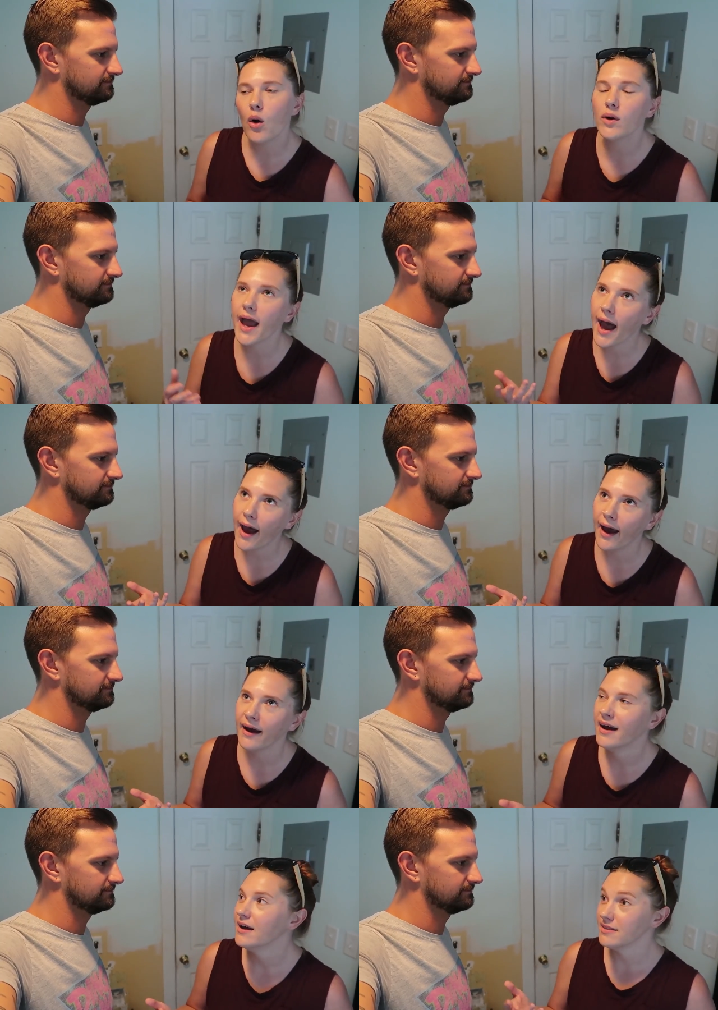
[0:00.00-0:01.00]
Speaker 1: oh
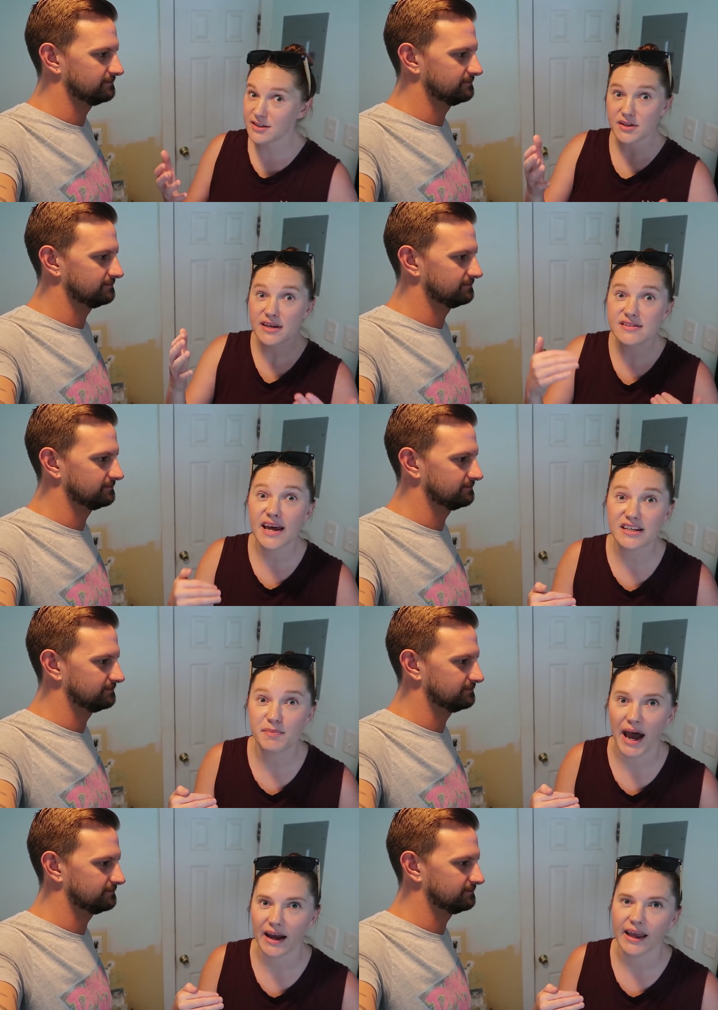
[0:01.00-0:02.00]
yeah. His text
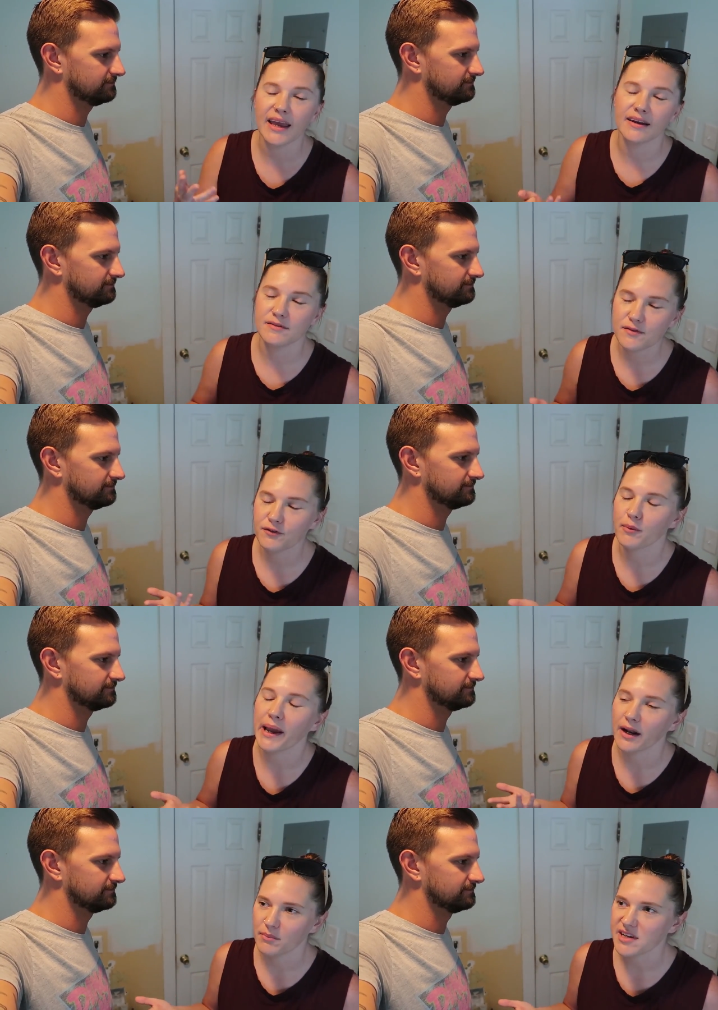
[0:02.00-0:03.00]
back, I can't
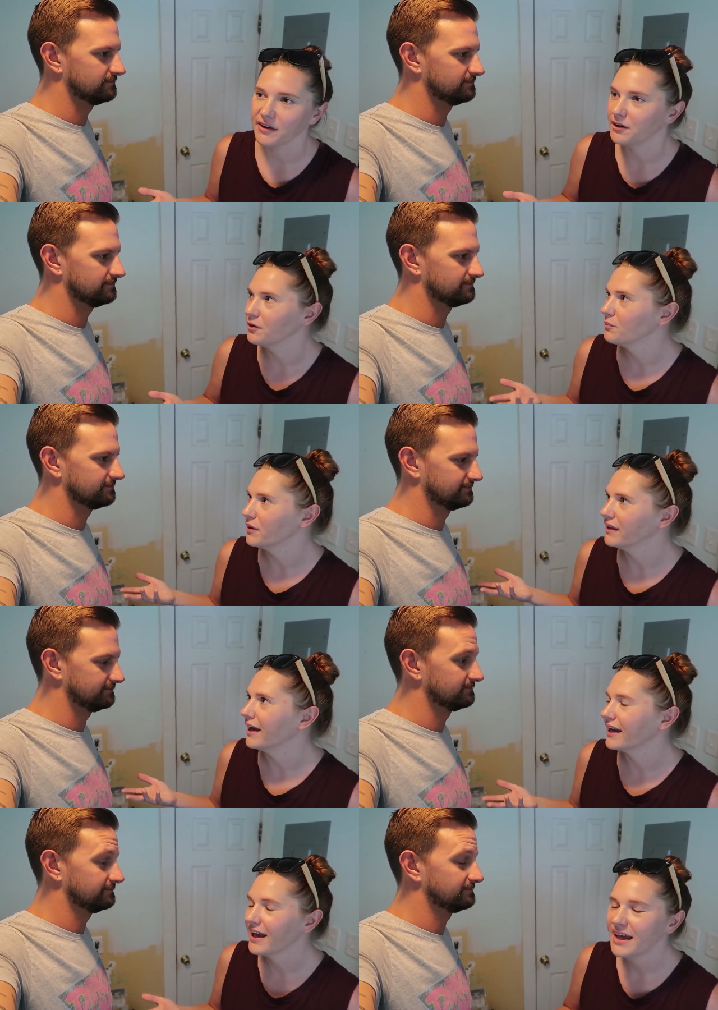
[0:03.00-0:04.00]
verbatim tell you, but
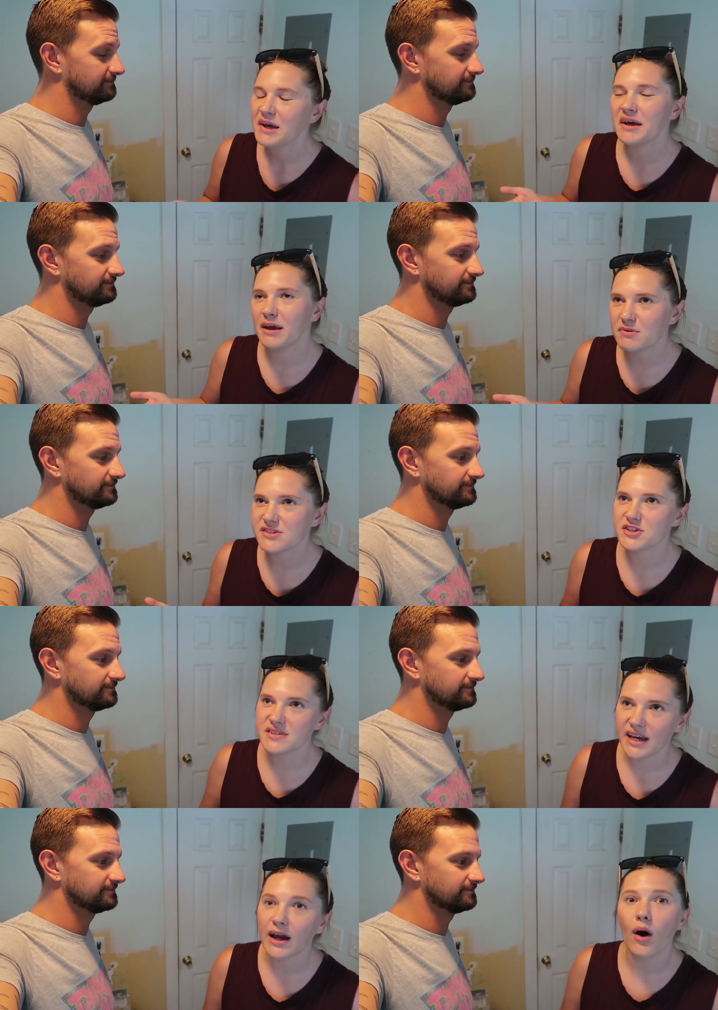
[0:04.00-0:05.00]
like he was just
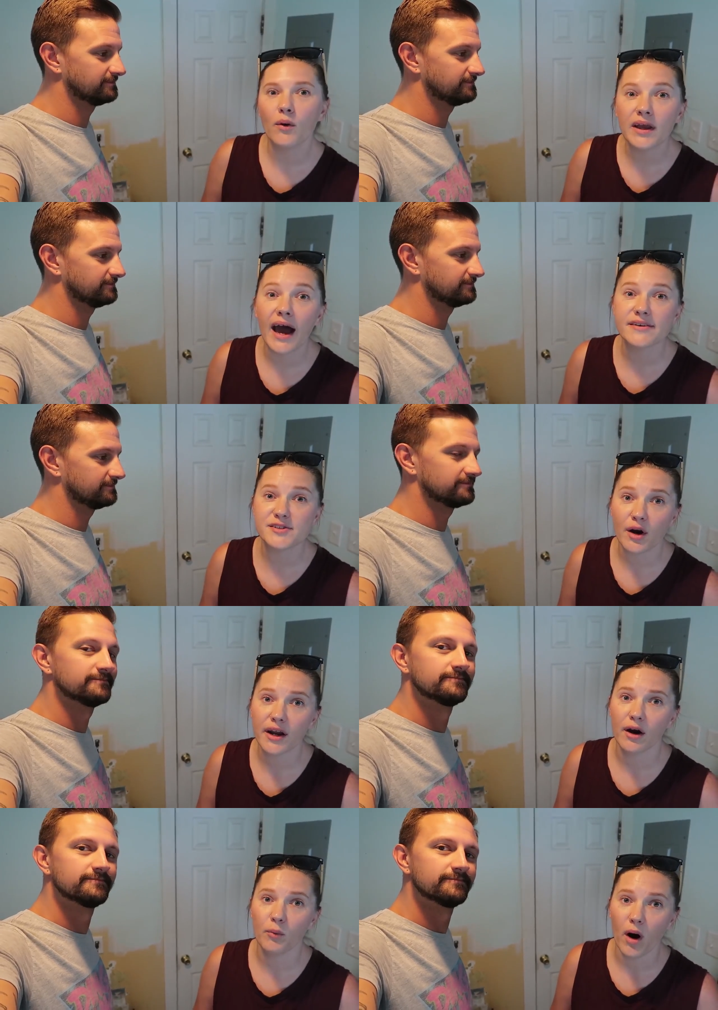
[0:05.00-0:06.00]
like, oh yeah, sorry,
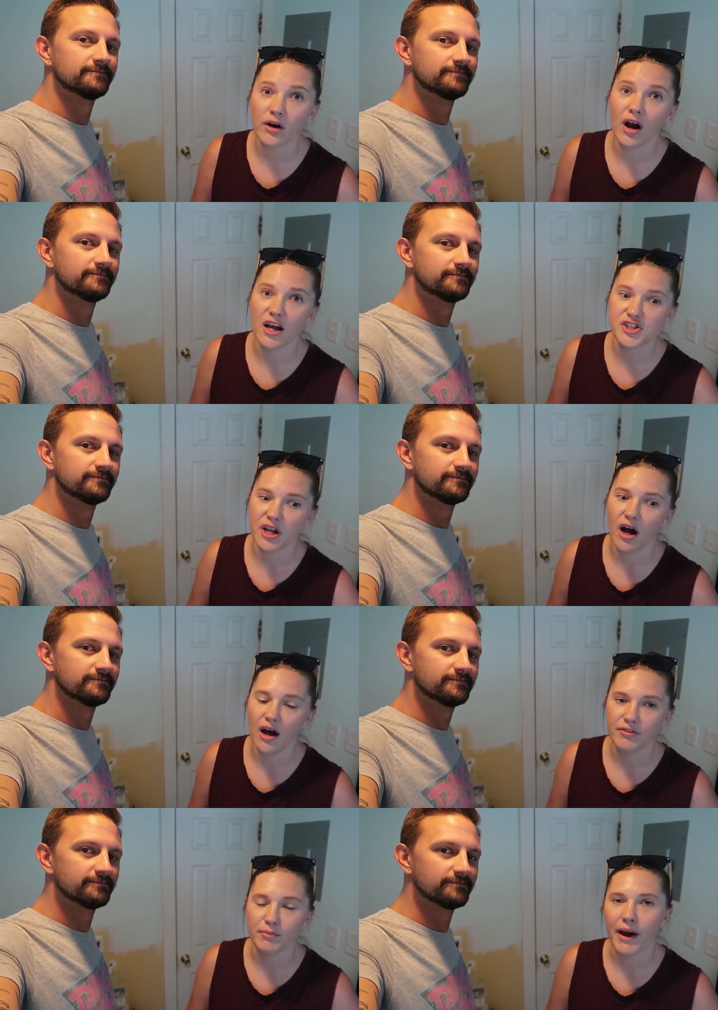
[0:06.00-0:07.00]
our water got shut
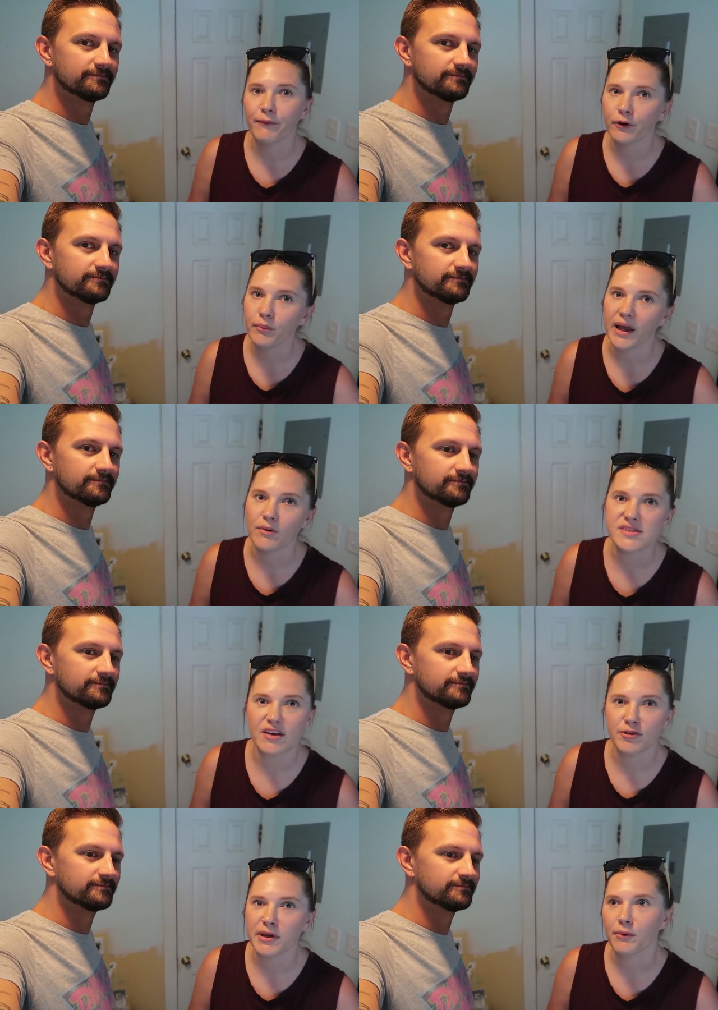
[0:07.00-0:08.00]
off and my roommate was
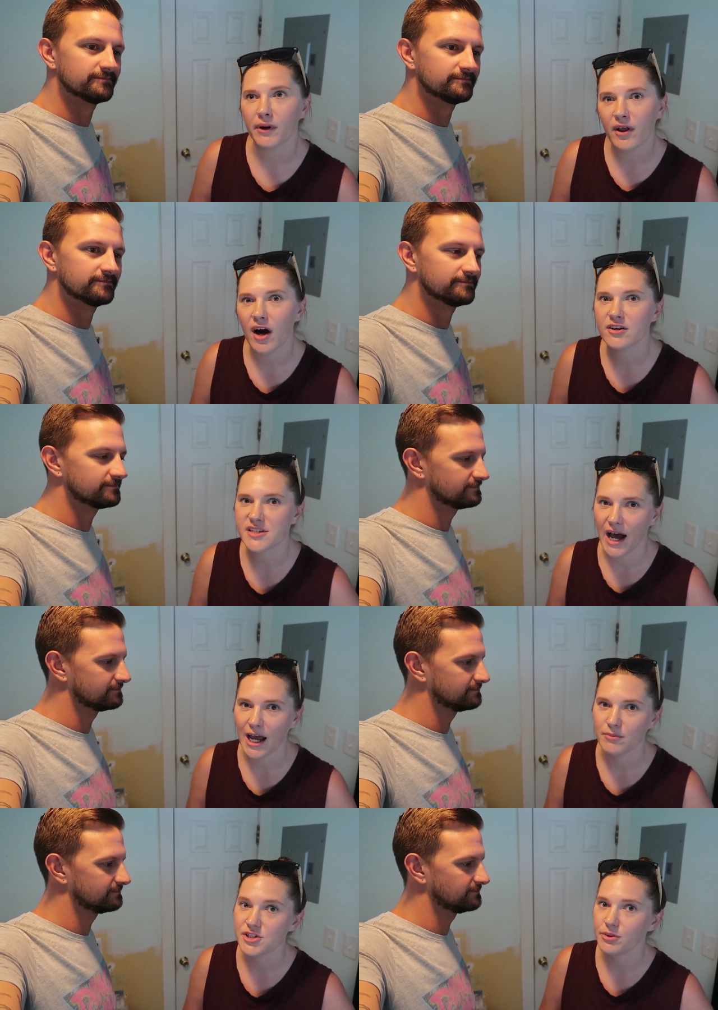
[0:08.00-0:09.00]
giving me a real hard
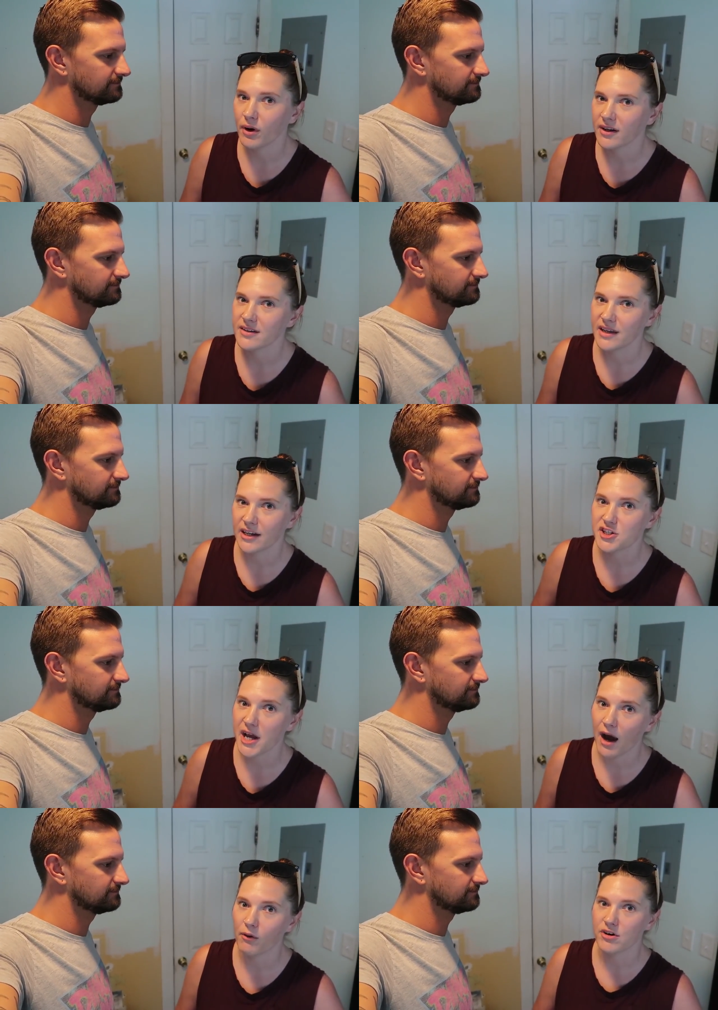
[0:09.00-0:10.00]
time. She wanted to take a
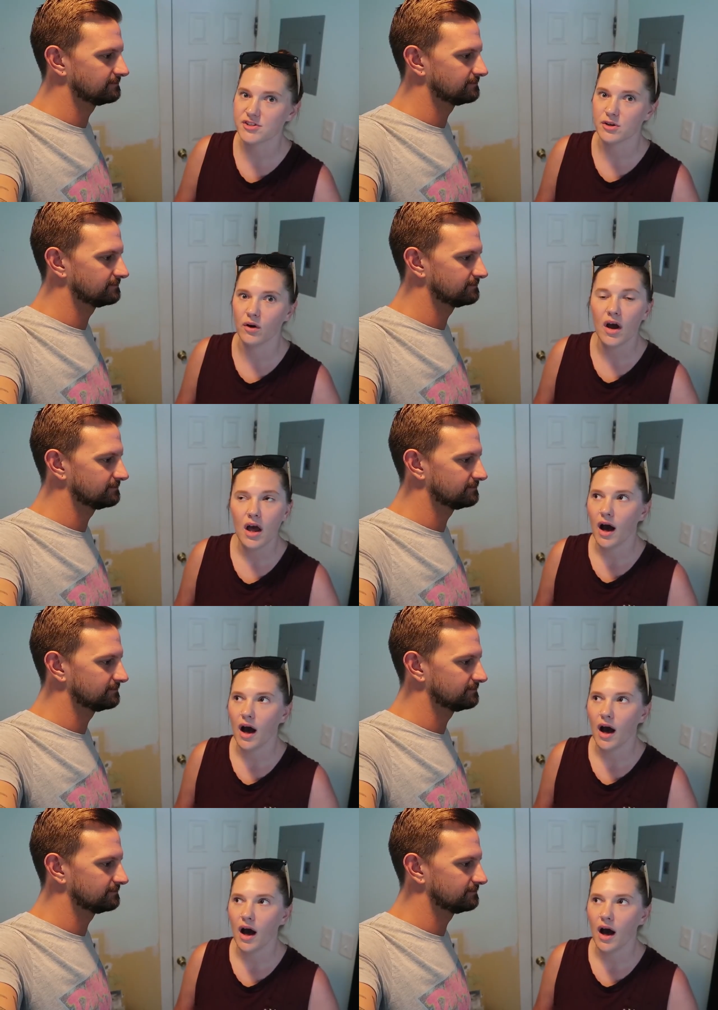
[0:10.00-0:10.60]
shower, so